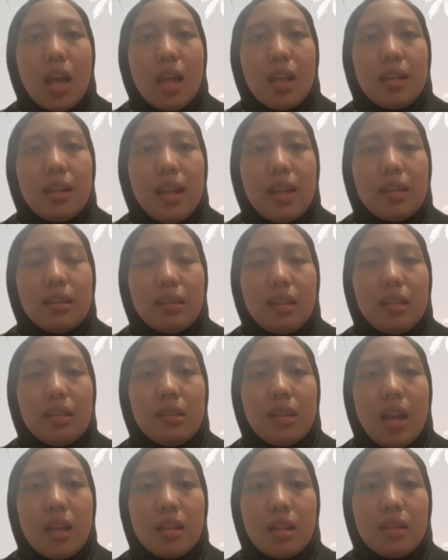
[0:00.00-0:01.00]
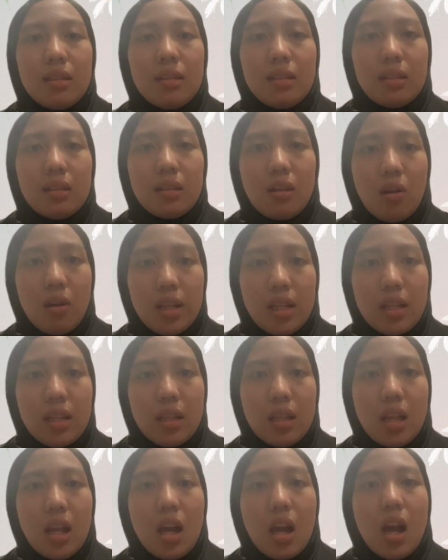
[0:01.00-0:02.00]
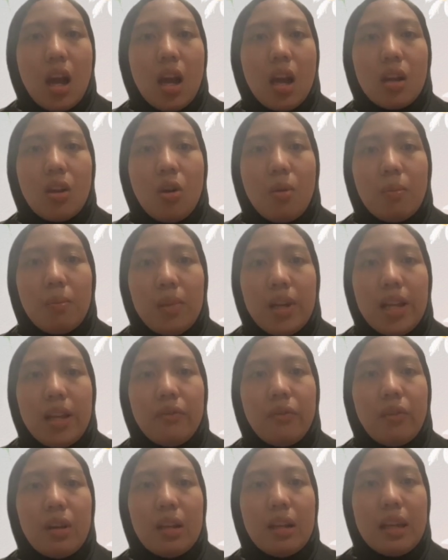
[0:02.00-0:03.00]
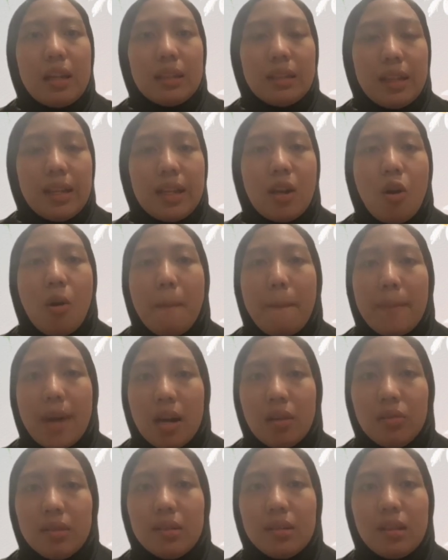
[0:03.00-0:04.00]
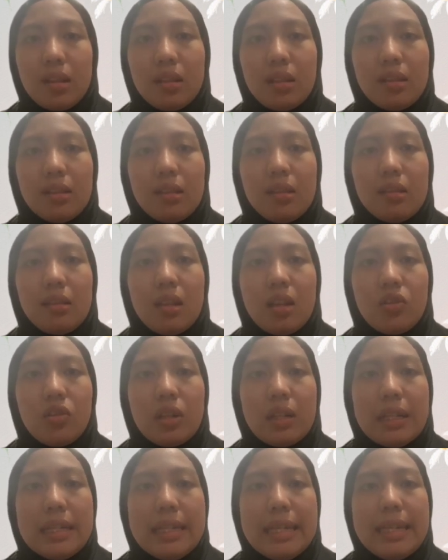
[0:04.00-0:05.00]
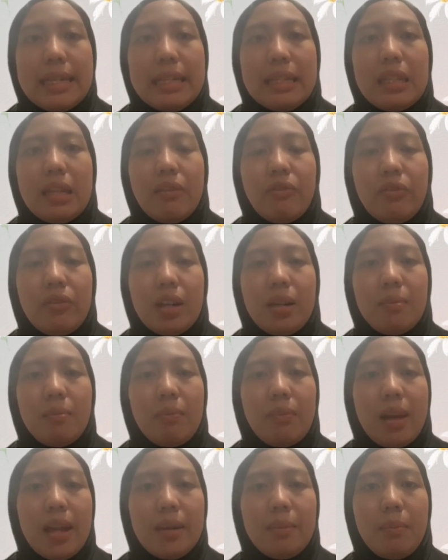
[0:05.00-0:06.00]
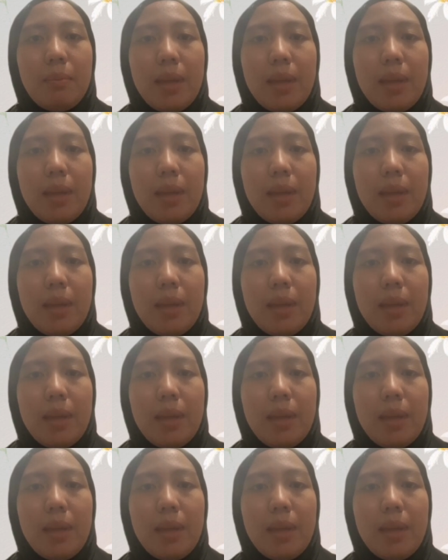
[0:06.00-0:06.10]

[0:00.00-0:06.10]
Next is essential oil, are complex volatile compounds synthesized naturally in different plant